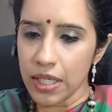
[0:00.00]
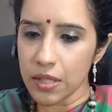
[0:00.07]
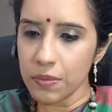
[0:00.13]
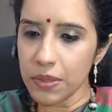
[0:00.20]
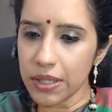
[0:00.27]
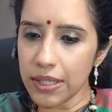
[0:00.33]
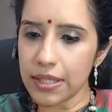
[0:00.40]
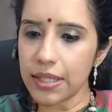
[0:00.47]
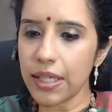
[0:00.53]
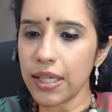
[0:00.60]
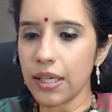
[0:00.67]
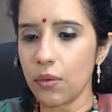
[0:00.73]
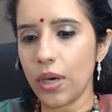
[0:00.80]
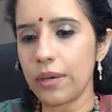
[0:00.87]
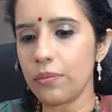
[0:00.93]
Smriti is
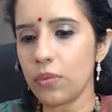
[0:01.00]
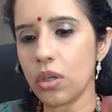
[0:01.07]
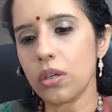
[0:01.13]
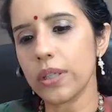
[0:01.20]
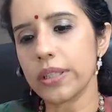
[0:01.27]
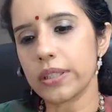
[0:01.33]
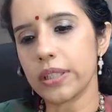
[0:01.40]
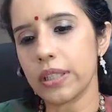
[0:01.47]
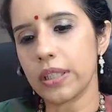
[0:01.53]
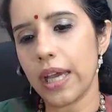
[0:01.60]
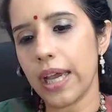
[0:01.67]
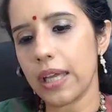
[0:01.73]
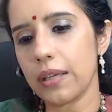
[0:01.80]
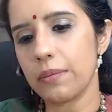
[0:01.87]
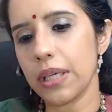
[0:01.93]
saying, one more question.
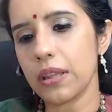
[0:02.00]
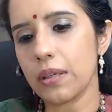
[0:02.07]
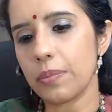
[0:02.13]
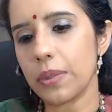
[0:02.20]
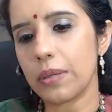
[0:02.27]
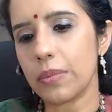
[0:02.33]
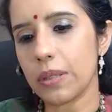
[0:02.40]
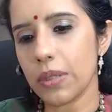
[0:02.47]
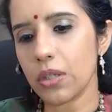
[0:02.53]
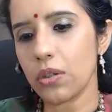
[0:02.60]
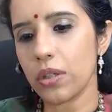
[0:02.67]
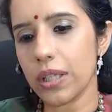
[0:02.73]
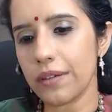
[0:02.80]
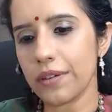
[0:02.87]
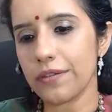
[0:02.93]
I had made the payment below
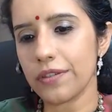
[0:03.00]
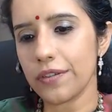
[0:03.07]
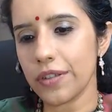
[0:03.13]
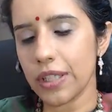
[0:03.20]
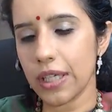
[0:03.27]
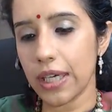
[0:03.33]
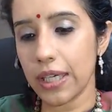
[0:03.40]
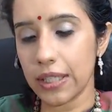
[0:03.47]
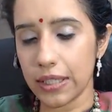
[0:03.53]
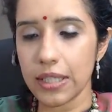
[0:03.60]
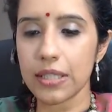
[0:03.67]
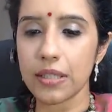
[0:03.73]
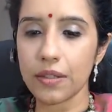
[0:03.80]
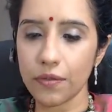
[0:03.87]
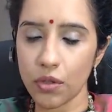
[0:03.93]
11:59.
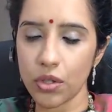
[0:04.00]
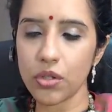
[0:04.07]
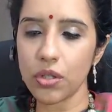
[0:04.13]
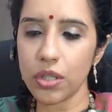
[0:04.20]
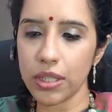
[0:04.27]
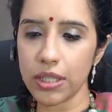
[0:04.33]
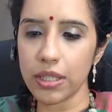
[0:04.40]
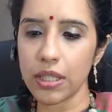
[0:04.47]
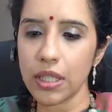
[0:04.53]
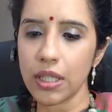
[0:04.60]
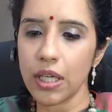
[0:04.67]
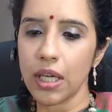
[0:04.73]
Yes, of course you did.